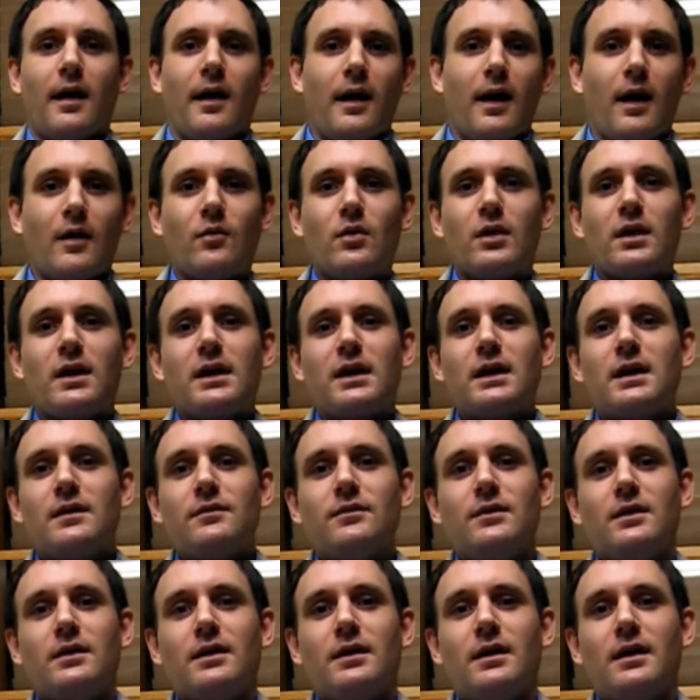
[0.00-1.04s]
I wanted to
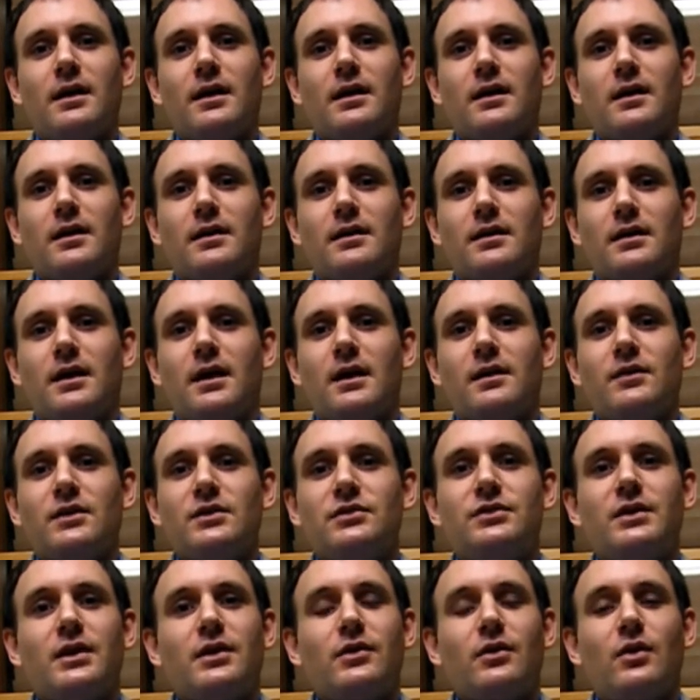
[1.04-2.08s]
give a, a, kind of a
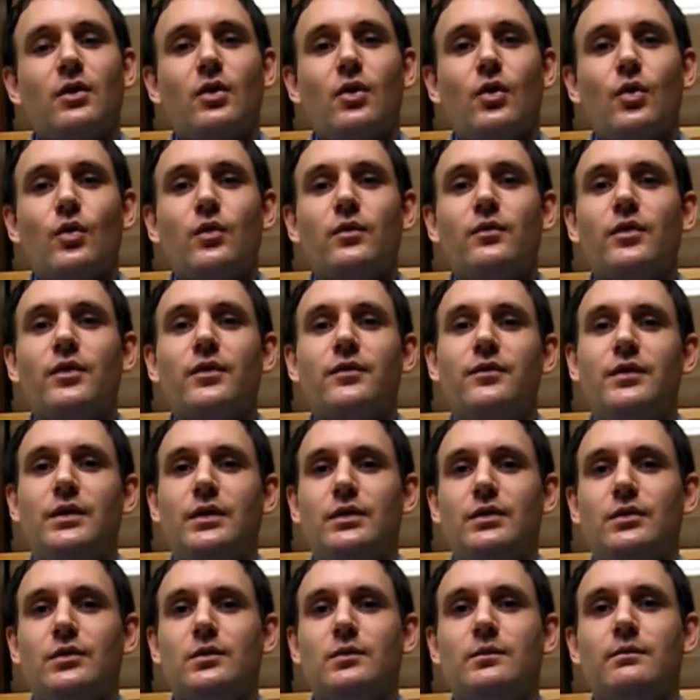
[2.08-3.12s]
general
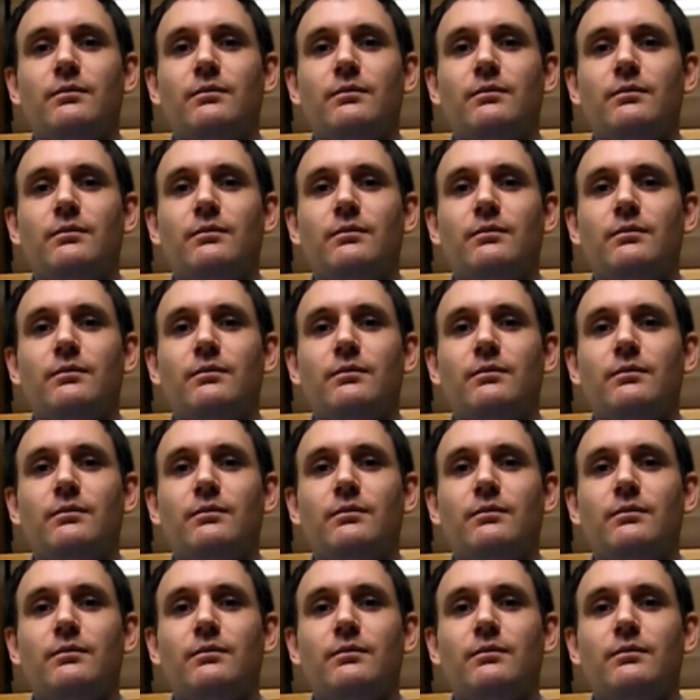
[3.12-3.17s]
overview